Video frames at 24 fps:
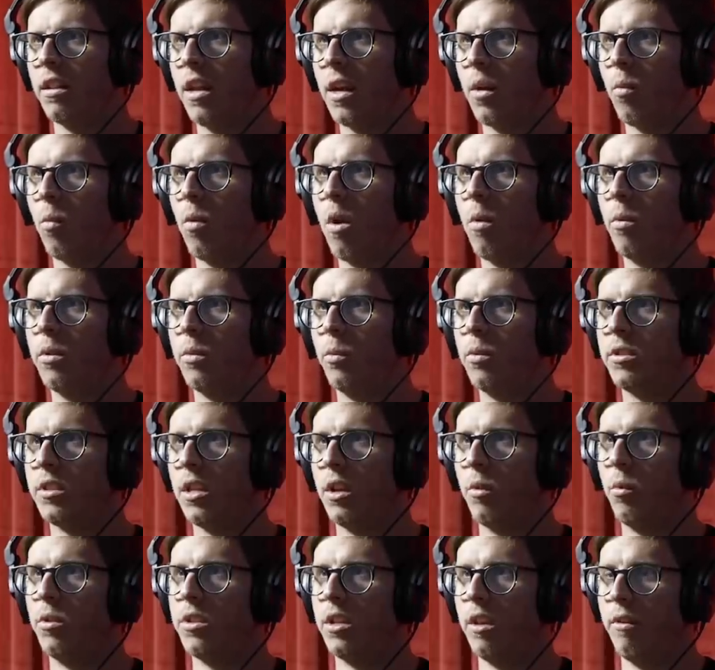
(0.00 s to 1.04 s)
Like what was
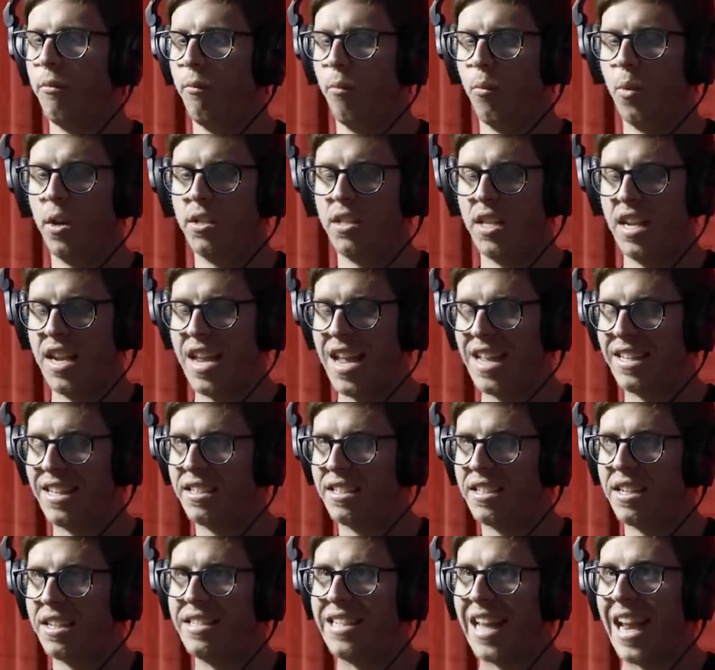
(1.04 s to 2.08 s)
it? Was it was it
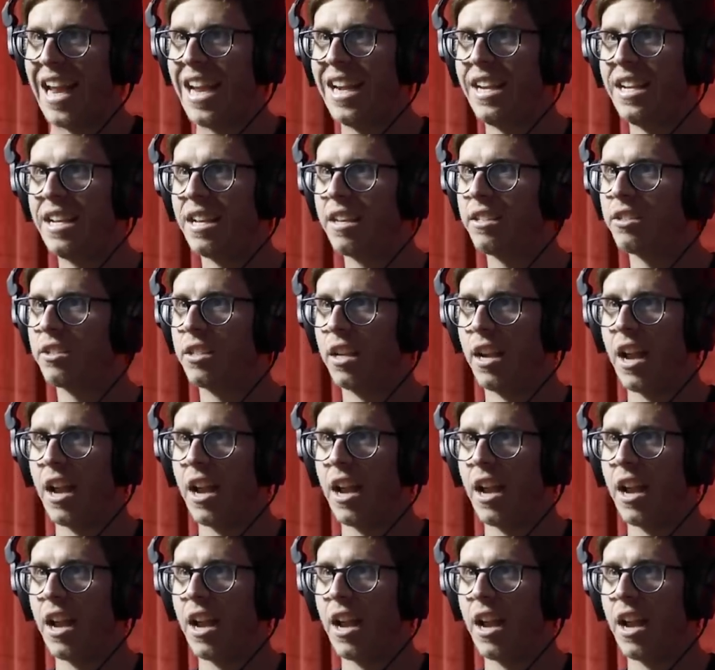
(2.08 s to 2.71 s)
instantaneous?